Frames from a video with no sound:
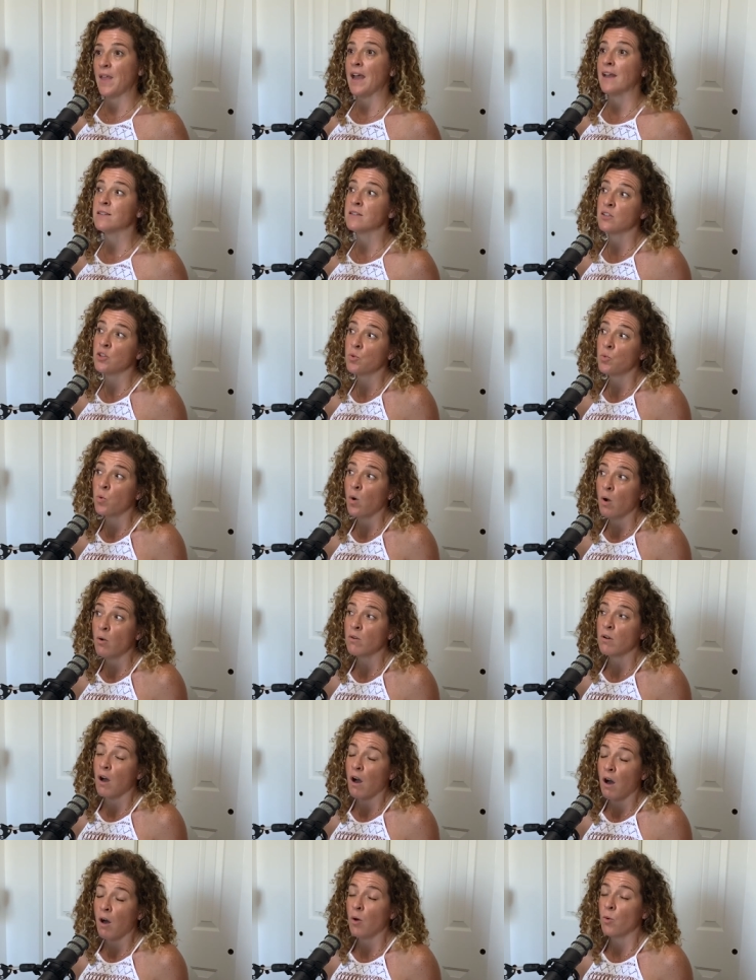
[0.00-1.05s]
And you won't
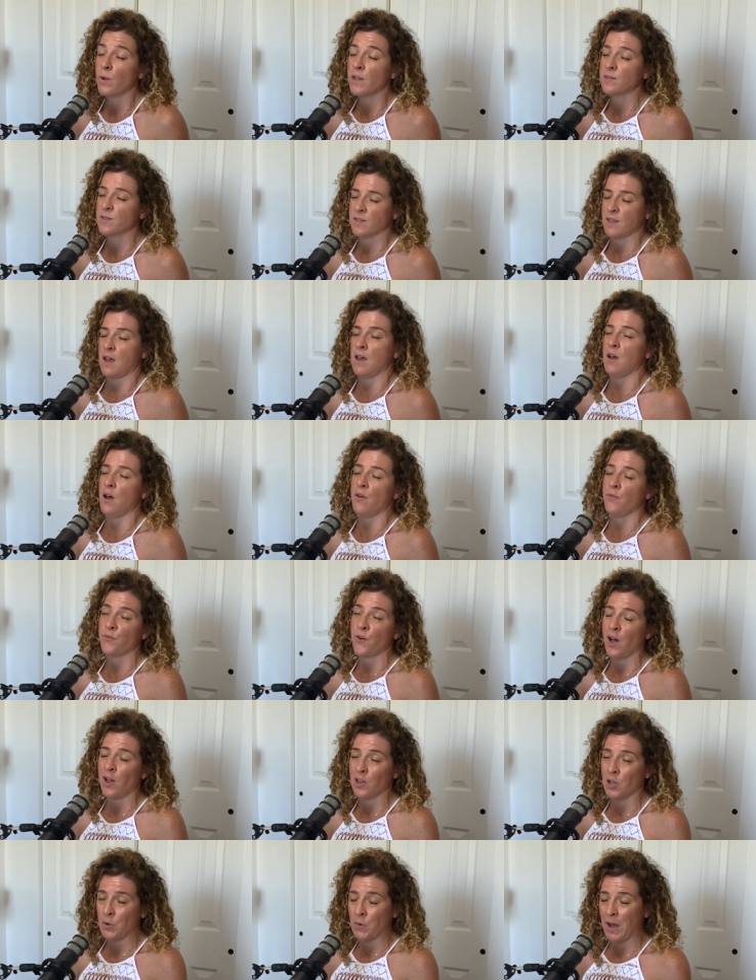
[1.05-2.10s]
always get a
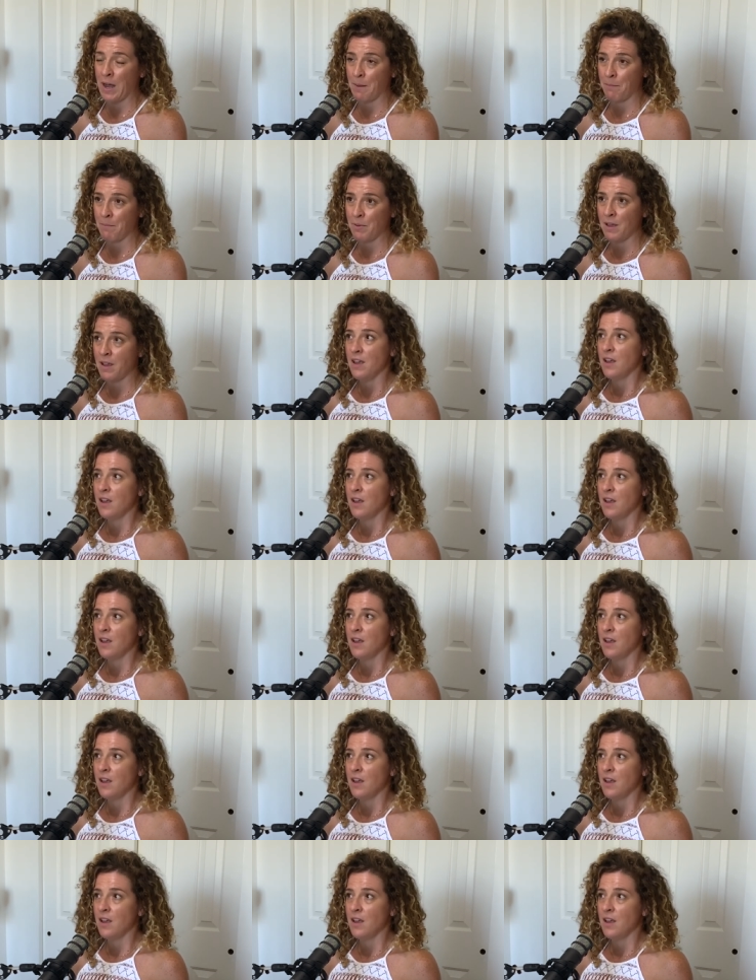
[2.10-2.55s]
follow up.